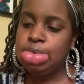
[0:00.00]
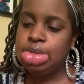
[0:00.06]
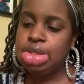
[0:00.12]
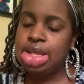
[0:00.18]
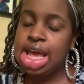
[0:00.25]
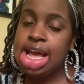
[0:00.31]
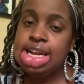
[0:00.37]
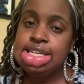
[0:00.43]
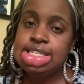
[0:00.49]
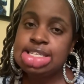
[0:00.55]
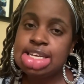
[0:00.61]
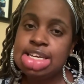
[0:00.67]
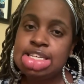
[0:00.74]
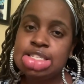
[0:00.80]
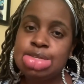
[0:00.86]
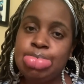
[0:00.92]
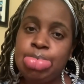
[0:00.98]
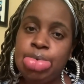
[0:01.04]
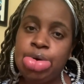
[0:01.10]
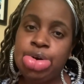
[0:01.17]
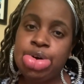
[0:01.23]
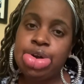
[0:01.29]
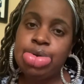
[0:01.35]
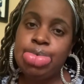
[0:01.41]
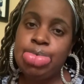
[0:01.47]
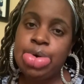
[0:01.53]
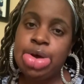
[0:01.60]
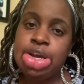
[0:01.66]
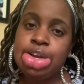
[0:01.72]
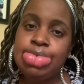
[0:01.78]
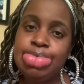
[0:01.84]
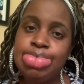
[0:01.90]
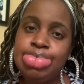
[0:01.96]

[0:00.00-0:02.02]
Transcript: Katie's Kiss Part 1.